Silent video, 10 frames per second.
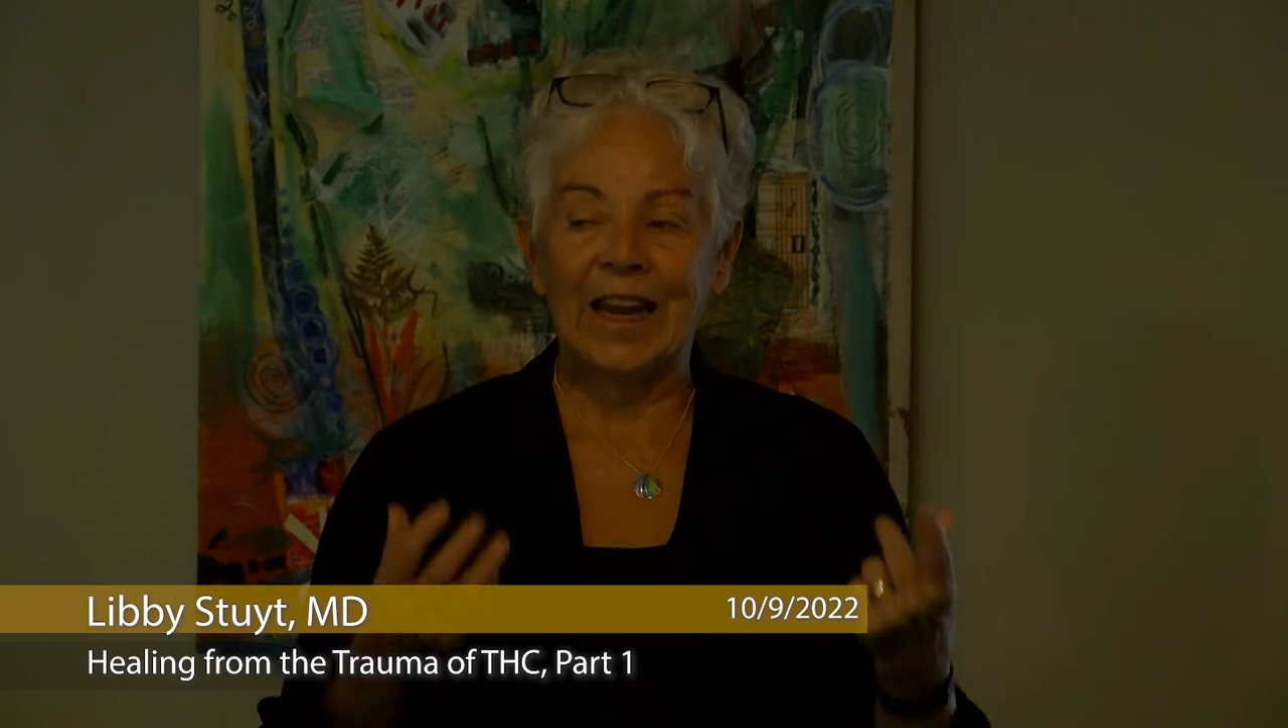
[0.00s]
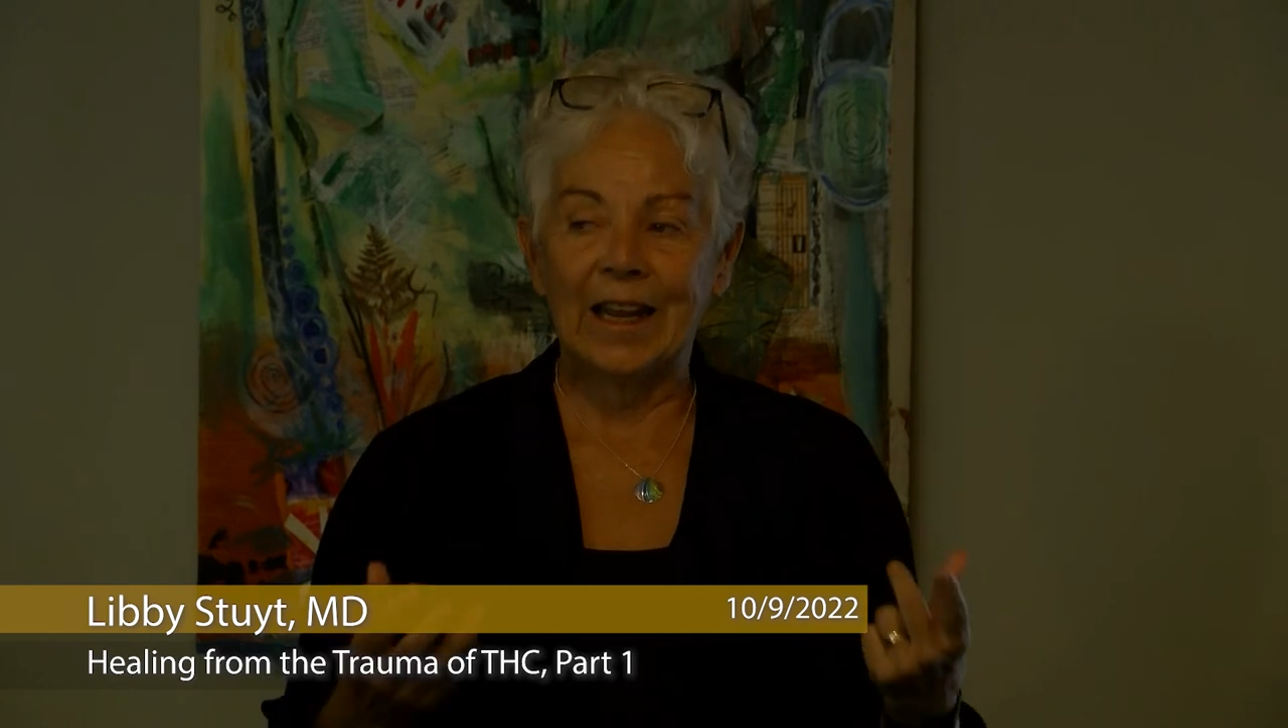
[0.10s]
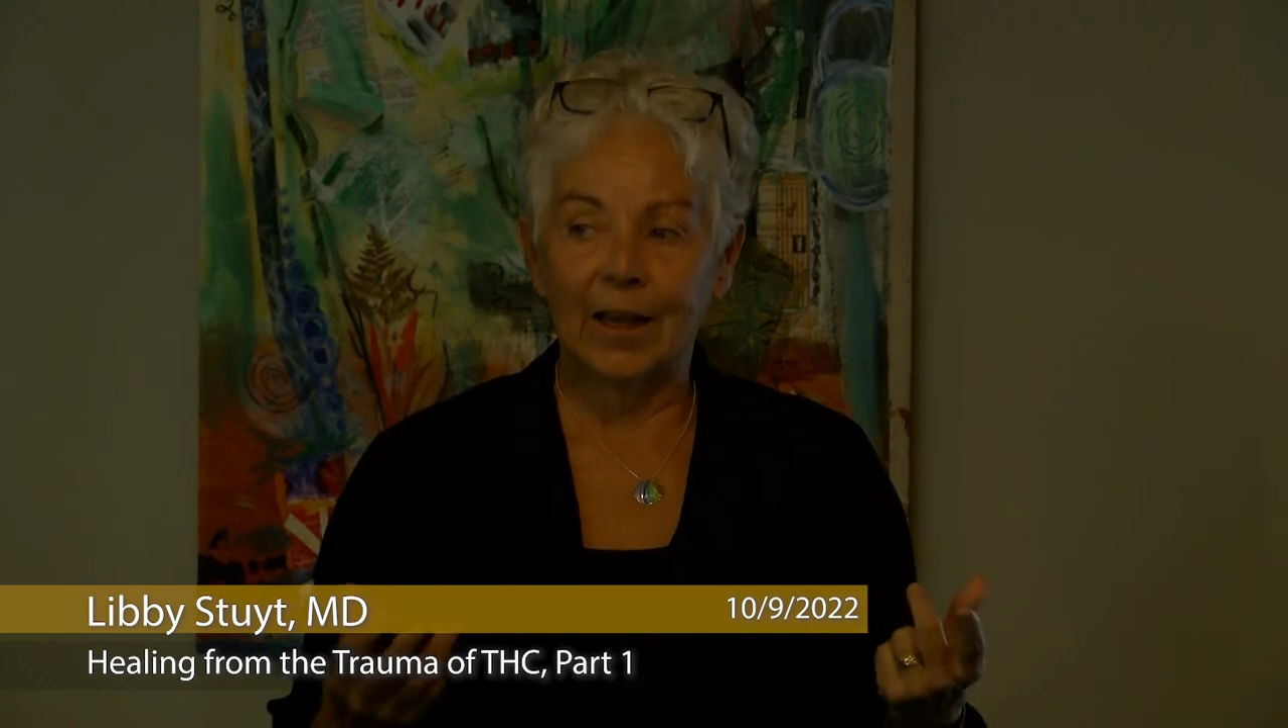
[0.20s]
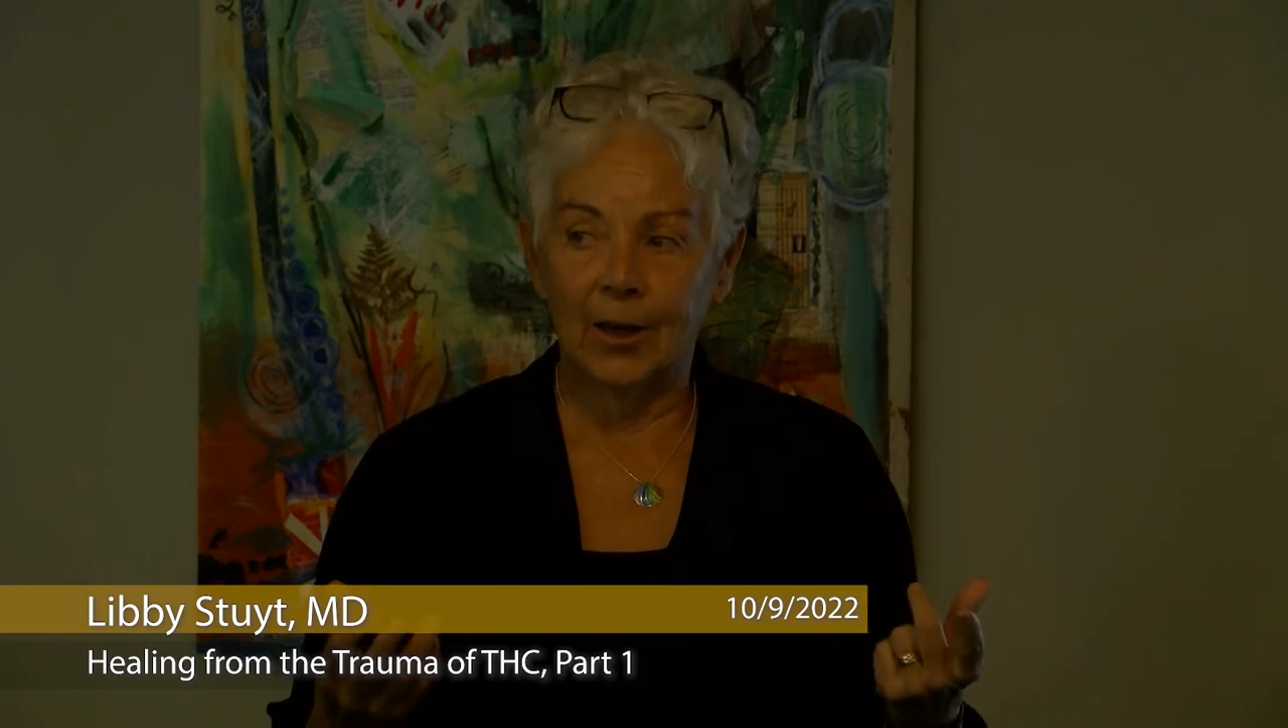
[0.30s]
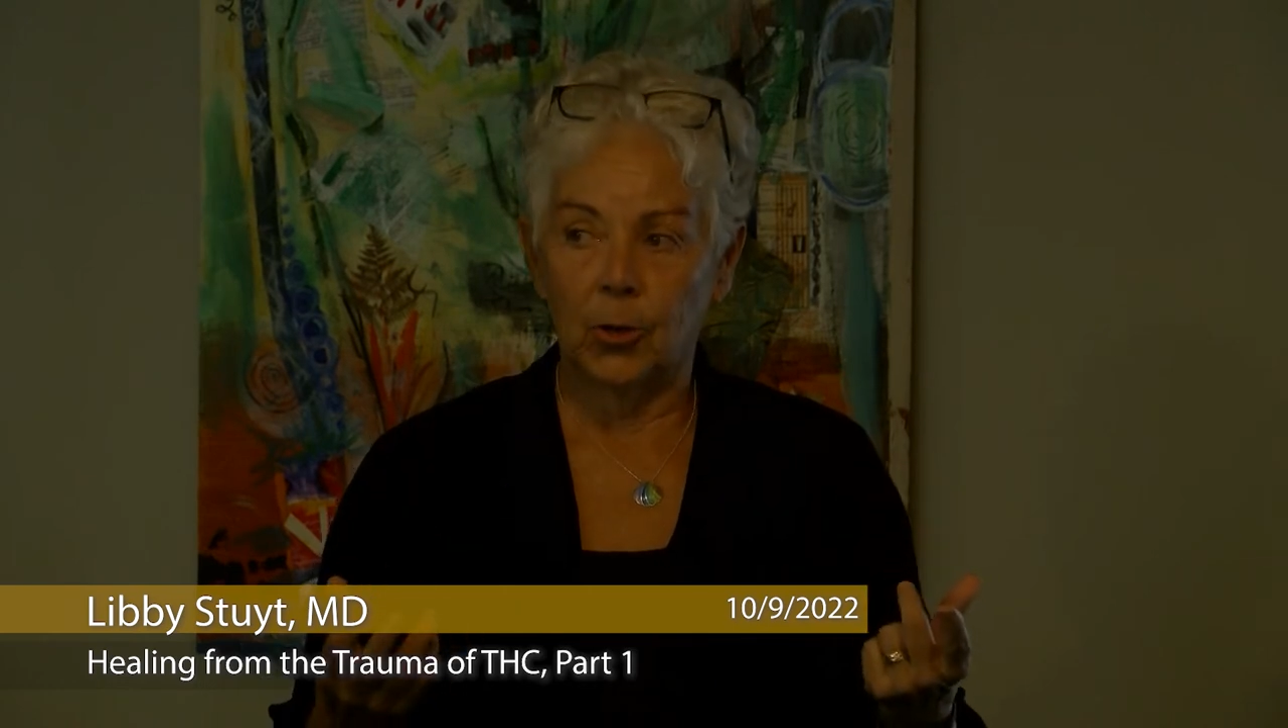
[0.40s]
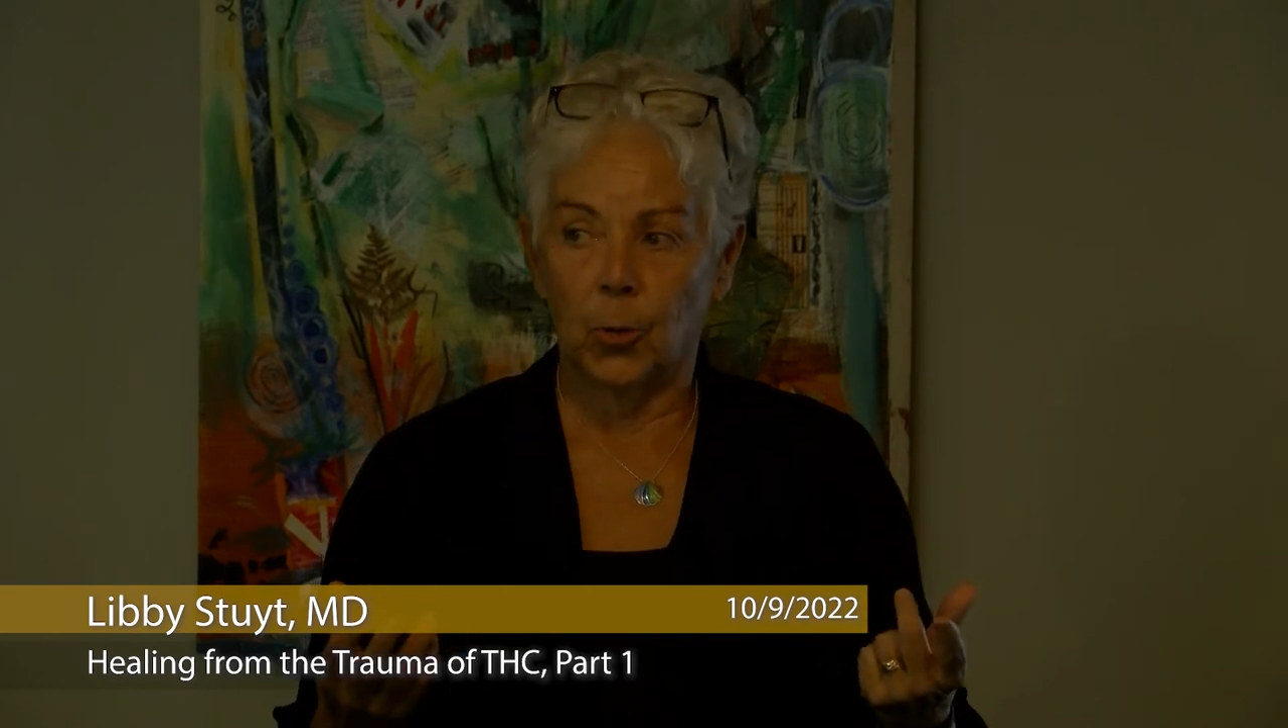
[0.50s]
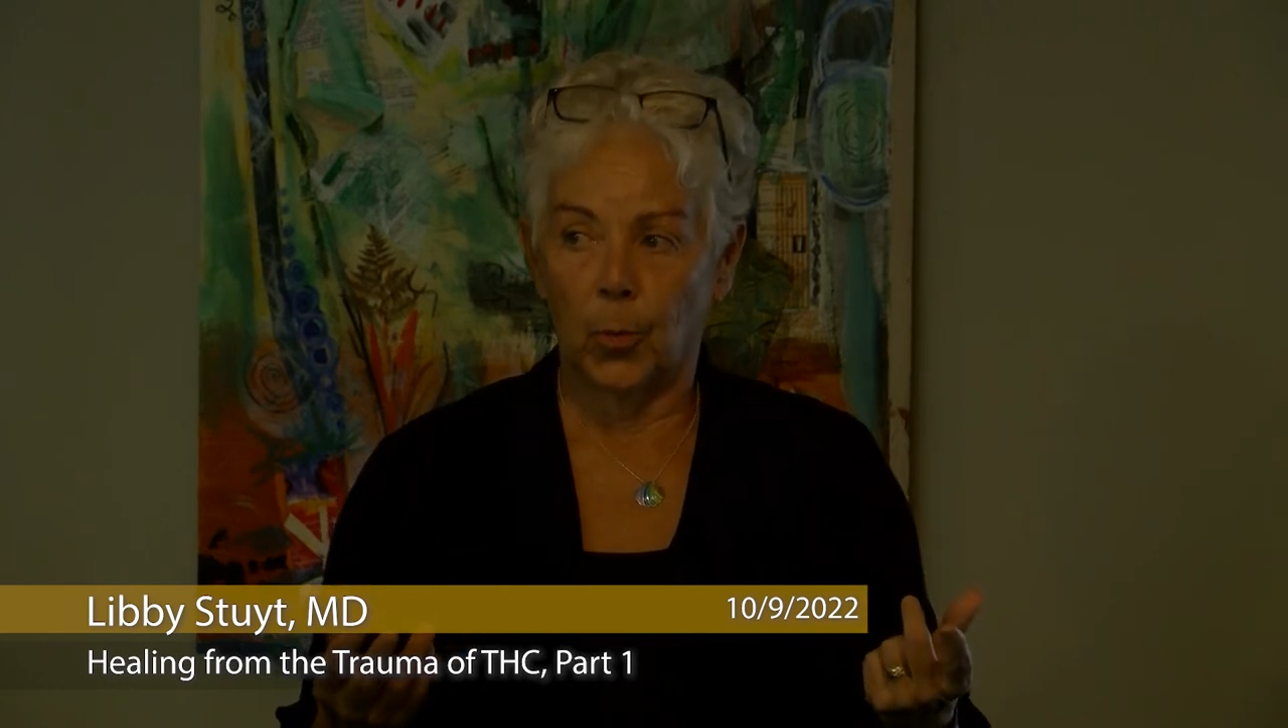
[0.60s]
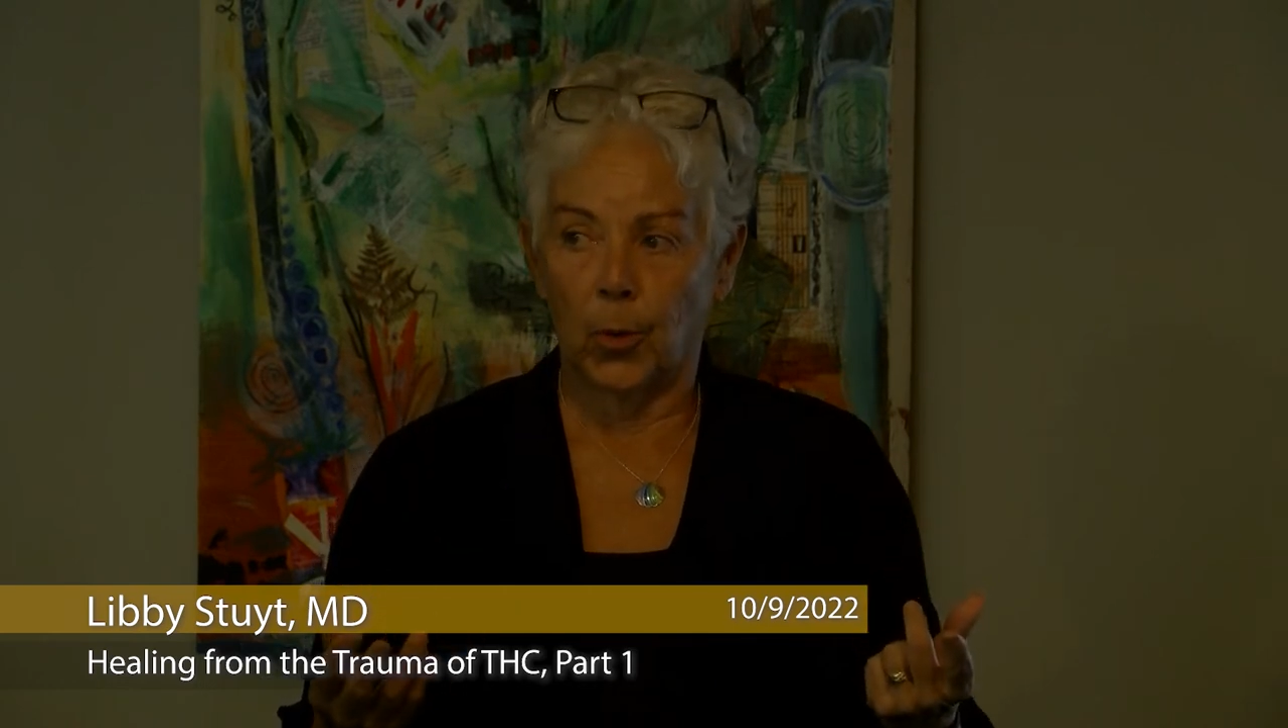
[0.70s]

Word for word: healing your